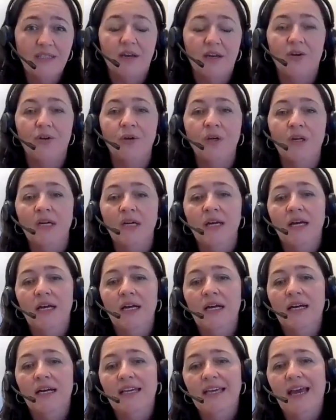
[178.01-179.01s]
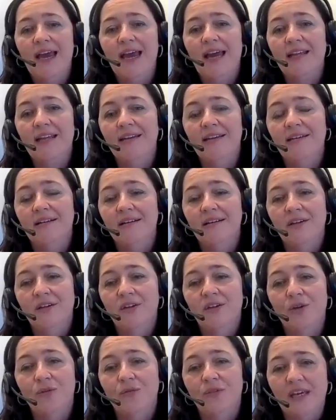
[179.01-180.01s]
So again,
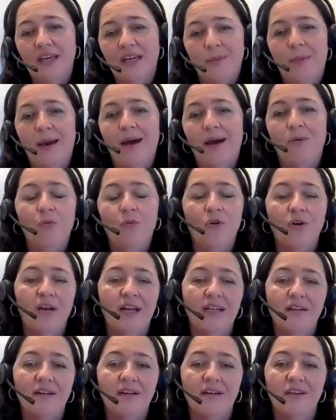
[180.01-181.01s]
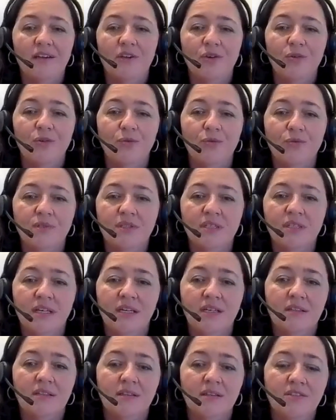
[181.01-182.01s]
think about what can I use
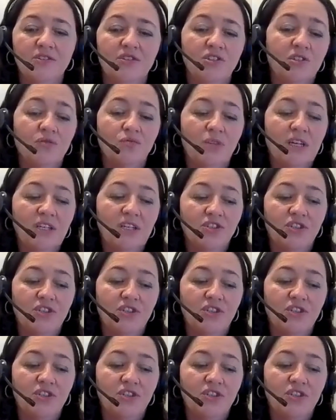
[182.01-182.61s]
that just really